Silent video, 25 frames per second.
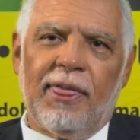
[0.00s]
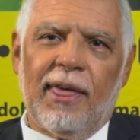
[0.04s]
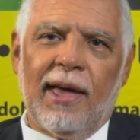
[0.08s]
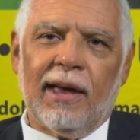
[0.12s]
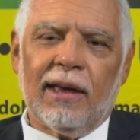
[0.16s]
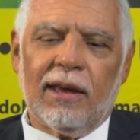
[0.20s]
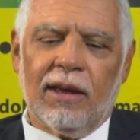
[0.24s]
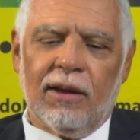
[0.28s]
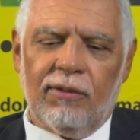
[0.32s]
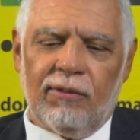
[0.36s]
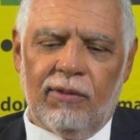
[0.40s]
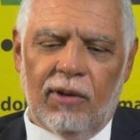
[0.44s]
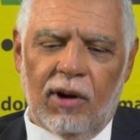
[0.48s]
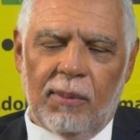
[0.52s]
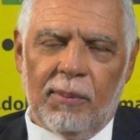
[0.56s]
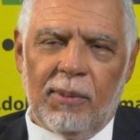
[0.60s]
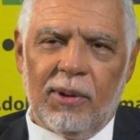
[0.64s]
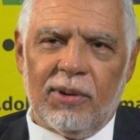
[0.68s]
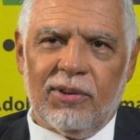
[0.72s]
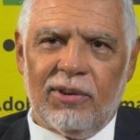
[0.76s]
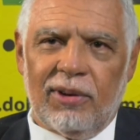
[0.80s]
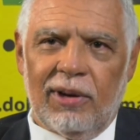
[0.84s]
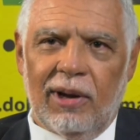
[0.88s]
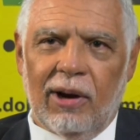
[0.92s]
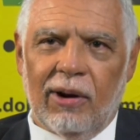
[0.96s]
Thank you very
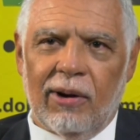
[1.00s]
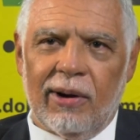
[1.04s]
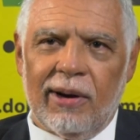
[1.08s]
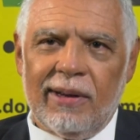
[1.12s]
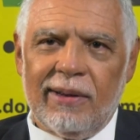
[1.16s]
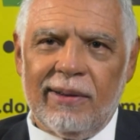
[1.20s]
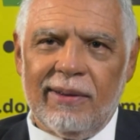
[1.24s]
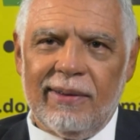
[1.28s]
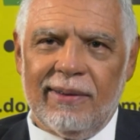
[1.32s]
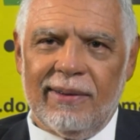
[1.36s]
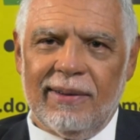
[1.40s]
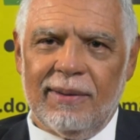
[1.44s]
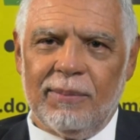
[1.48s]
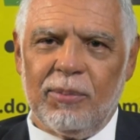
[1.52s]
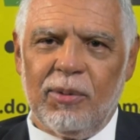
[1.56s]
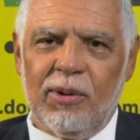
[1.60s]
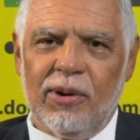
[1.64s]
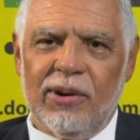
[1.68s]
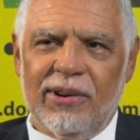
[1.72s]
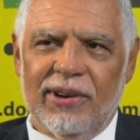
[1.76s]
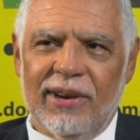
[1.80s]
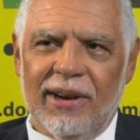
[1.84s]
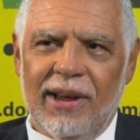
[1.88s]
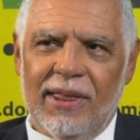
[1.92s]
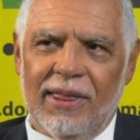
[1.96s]
much, Lawrence.
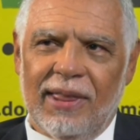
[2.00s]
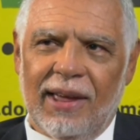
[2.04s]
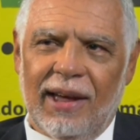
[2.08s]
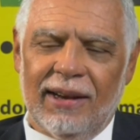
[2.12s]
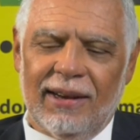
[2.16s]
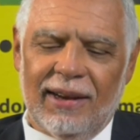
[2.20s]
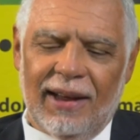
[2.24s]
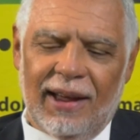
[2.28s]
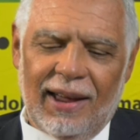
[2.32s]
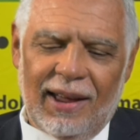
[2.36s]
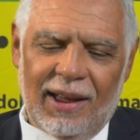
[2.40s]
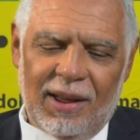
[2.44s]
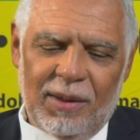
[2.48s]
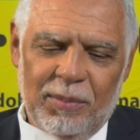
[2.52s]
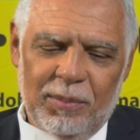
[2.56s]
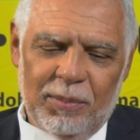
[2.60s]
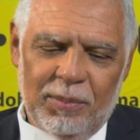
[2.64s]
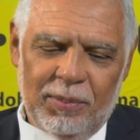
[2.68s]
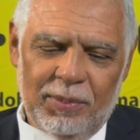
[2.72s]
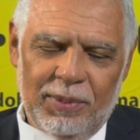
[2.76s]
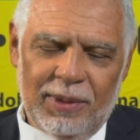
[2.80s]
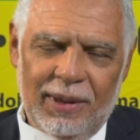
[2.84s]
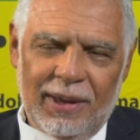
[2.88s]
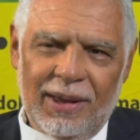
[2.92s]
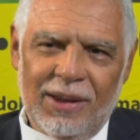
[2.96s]
Appreciate that
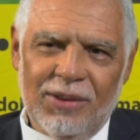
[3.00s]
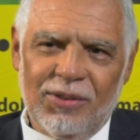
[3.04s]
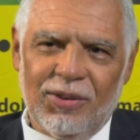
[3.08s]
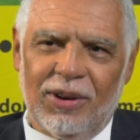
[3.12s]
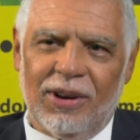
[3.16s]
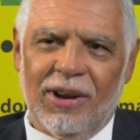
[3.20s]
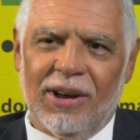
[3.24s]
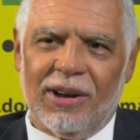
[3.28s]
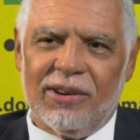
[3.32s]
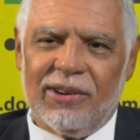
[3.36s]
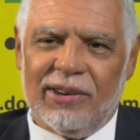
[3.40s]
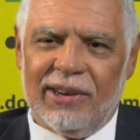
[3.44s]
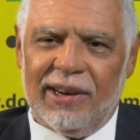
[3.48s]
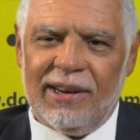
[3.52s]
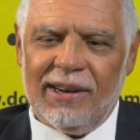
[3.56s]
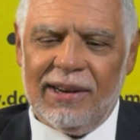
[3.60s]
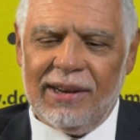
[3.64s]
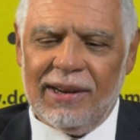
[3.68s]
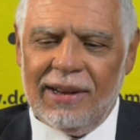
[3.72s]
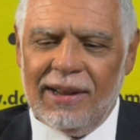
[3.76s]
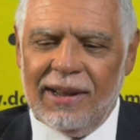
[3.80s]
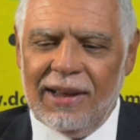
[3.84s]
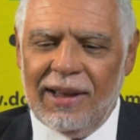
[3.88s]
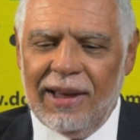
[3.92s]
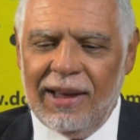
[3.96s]
introduction.
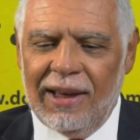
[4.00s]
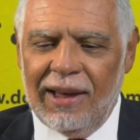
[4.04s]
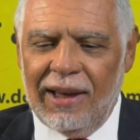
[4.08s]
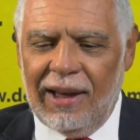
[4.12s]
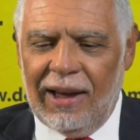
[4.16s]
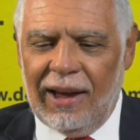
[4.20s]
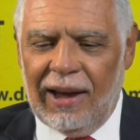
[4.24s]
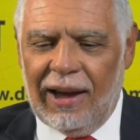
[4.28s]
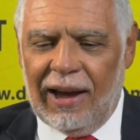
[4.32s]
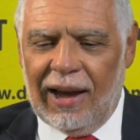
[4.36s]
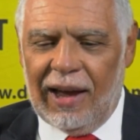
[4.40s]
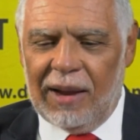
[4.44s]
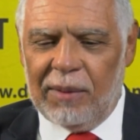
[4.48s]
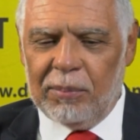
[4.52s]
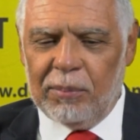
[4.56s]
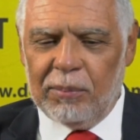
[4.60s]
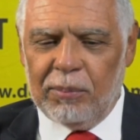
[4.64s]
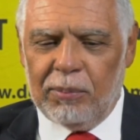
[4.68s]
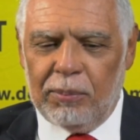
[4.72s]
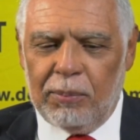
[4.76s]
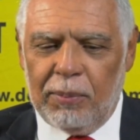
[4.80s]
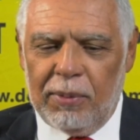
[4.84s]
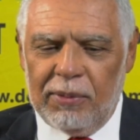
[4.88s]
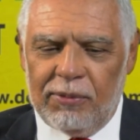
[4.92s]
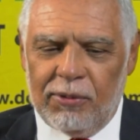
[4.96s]
And
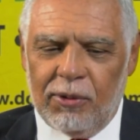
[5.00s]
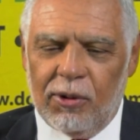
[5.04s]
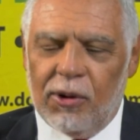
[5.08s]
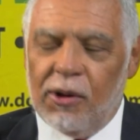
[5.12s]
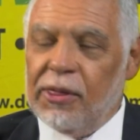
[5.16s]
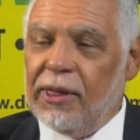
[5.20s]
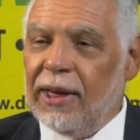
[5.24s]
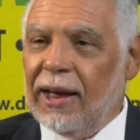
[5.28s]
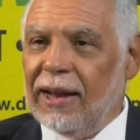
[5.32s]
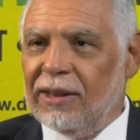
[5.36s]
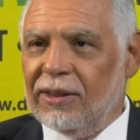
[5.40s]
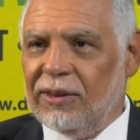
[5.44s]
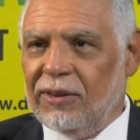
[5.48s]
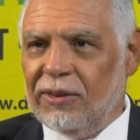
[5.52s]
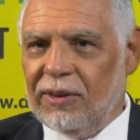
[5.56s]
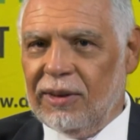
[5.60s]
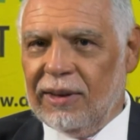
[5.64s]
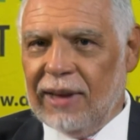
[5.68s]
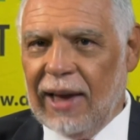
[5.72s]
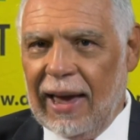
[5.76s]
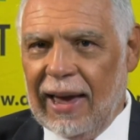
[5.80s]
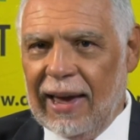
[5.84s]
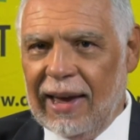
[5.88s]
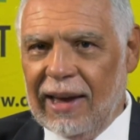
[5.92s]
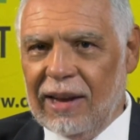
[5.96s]
before that, to
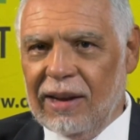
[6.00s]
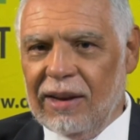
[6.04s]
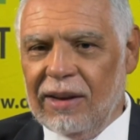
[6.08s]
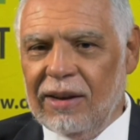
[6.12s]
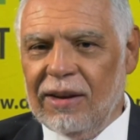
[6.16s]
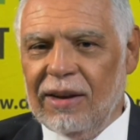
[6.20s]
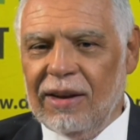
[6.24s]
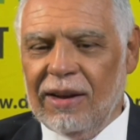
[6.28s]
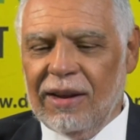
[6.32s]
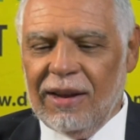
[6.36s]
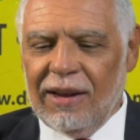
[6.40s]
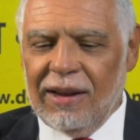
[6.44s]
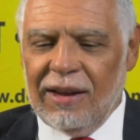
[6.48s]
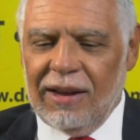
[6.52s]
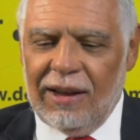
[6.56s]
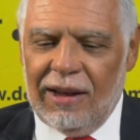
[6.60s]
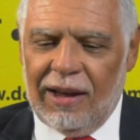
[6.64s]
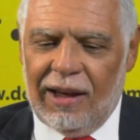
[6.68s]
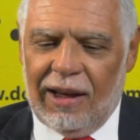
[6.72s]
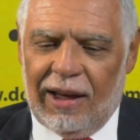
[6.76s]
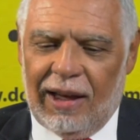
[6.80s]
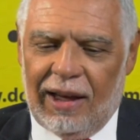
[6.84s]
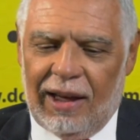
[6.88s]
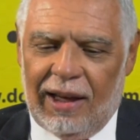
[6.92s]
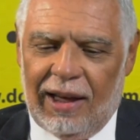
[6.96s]
Diane,
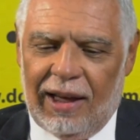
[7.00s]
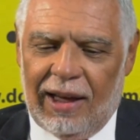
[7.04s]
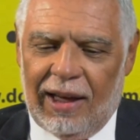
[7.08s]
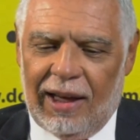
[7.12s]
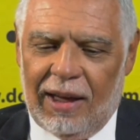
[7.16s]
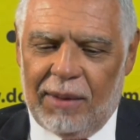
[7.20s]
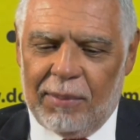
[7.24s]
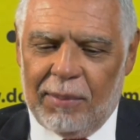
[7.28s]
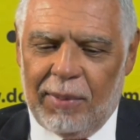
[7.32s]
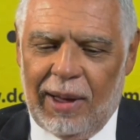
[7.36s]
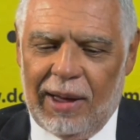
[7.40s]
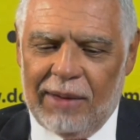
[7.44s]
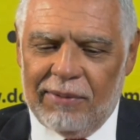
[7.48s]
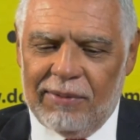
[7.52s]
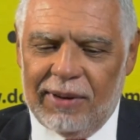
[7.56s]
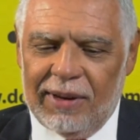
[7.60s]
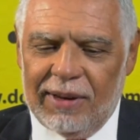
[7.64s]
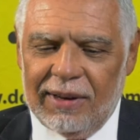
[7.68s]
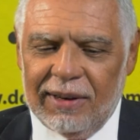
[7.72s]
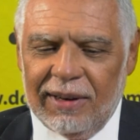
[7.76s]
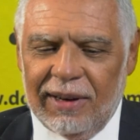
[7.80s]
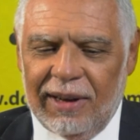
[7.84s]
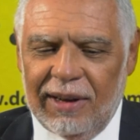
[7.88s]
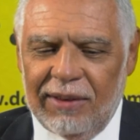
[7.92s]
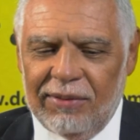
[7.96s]

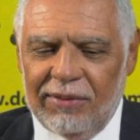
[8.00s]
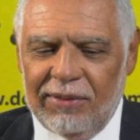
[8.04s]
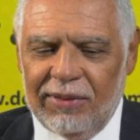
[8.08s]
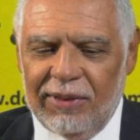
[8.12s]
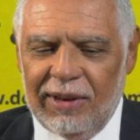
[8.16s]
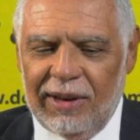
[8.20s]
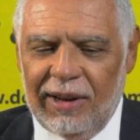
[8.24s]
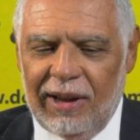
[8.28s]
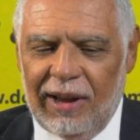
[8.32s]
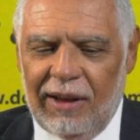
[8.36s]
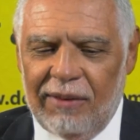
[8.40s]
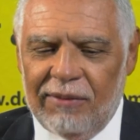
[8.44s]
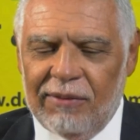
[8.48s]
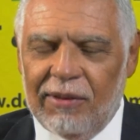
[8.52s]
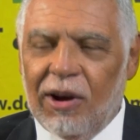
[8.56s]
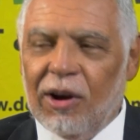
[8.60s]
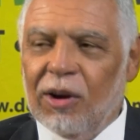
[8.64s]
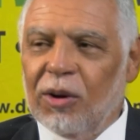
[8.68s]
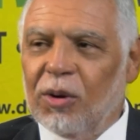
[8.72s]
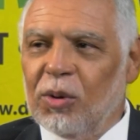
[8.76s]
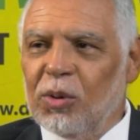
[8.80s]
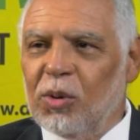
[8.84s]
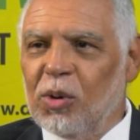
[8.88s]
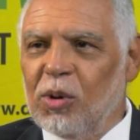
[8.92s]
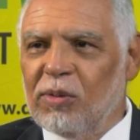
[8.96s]
having given a very
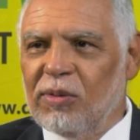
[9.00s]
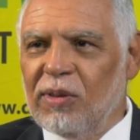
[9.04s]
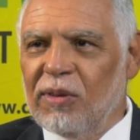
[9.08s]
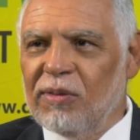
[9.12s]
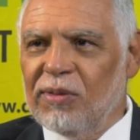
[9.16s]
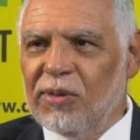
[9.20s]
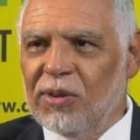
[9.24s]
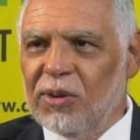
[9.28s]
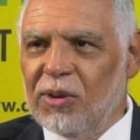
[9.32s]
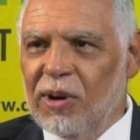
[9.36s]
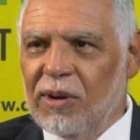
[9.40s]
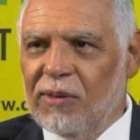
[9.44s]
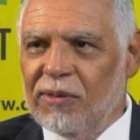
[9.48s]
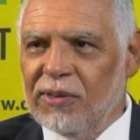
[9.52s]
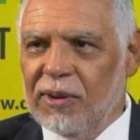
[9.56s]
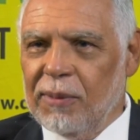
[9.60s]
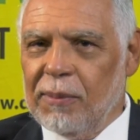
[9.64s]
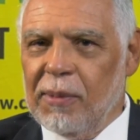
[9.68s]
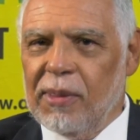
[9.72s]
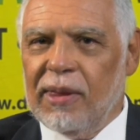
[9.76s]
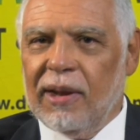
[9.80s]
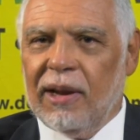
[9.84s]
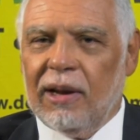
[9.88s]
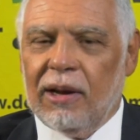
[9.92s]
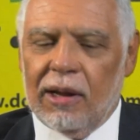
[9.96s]
good overview of some
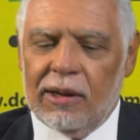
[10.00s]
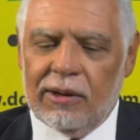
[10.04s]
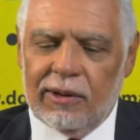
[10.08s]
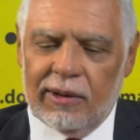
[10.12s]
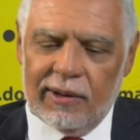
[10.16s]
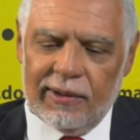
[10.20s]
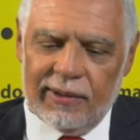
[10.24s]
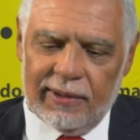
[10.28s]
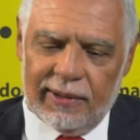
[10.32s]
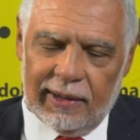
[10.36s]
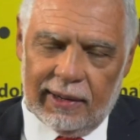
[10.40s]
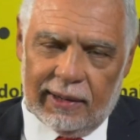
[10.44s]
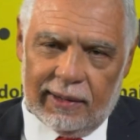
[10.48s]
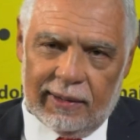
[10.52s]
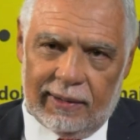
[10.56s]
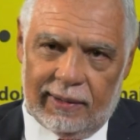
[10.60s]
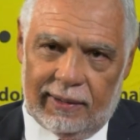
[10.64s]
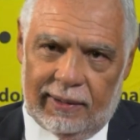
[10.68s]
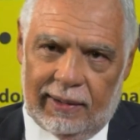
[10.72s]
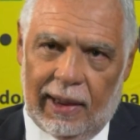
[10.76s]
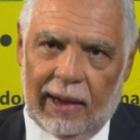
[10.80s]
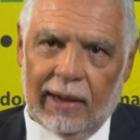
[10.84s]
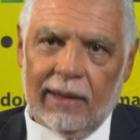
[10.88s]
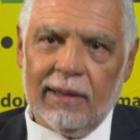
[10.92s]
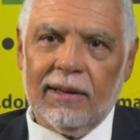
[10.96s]
of the
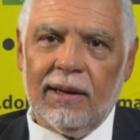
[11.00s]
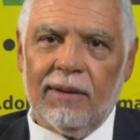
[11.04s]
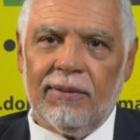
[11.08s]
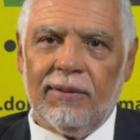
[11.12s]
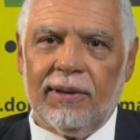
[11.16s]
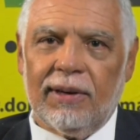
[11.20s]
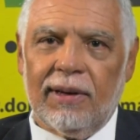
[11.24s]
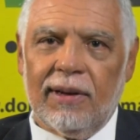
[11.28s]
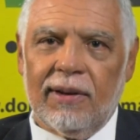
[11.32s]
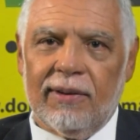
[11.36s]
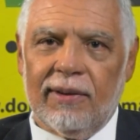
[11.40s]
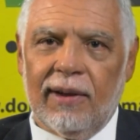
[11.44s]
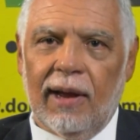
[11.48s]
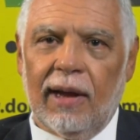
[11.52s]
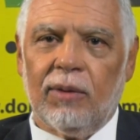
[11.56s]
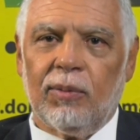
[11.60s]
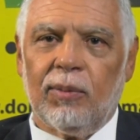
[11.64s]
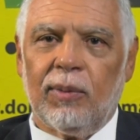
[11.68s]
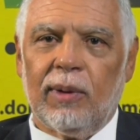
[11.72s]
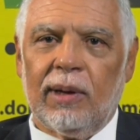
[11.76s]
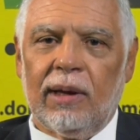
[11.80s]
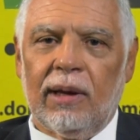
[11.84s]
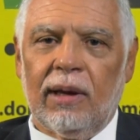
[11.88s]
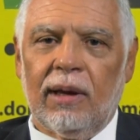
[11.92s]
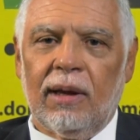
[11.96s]
logistics activities that
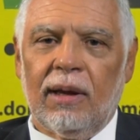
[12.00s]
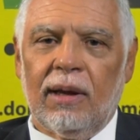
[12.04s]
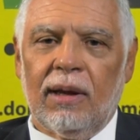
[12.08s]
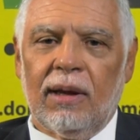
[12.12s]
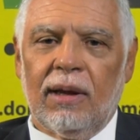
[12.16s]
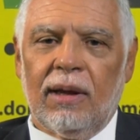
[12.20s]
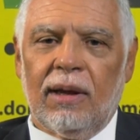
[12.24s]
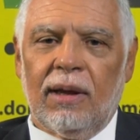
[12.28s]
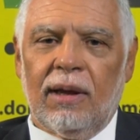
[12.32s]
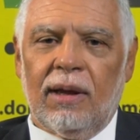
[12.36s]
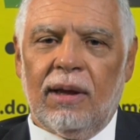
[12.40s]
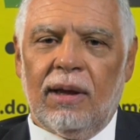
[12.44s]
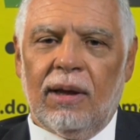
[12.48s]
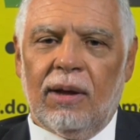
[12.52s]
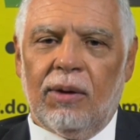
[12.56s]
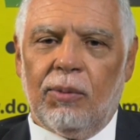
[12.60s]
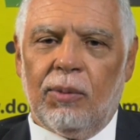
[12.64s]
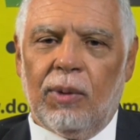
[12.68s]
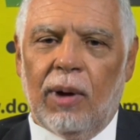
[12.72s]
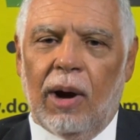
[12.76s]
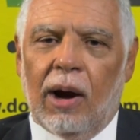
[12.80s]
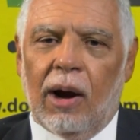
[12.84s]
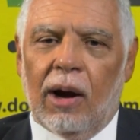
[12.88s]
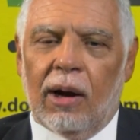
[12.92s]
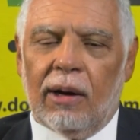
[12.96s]
we
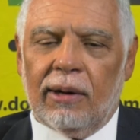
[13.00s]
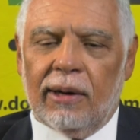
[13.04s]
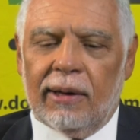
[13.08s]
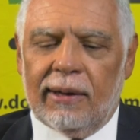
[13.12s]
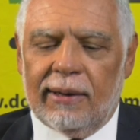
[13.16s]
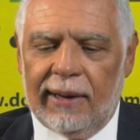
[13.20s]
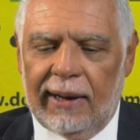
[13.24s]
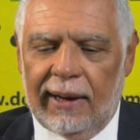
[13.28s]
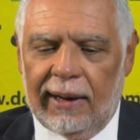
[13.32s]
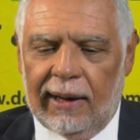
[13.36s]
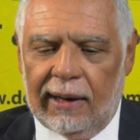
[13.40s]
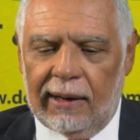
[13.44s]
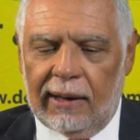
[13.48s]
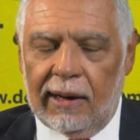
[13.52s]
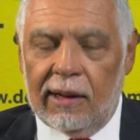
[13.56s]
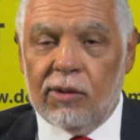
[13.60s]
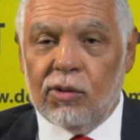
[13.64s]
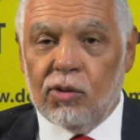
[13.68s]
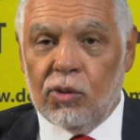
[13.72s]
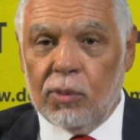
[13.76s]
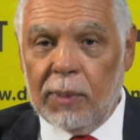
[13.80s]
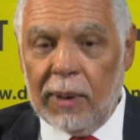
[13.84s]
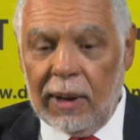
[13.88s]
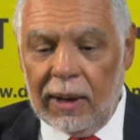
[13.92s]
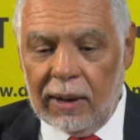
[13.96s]
are undertaking in
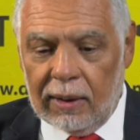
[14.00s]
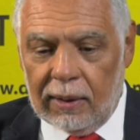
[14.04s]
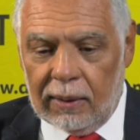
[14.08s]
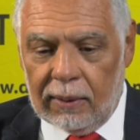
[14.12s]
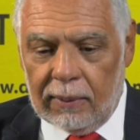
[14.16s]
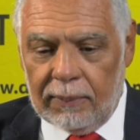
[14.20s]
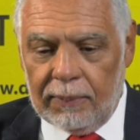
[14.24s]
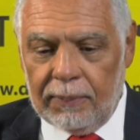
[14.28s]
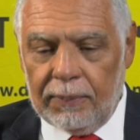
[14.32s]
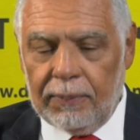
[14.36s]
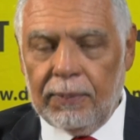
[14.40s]
Jamaica.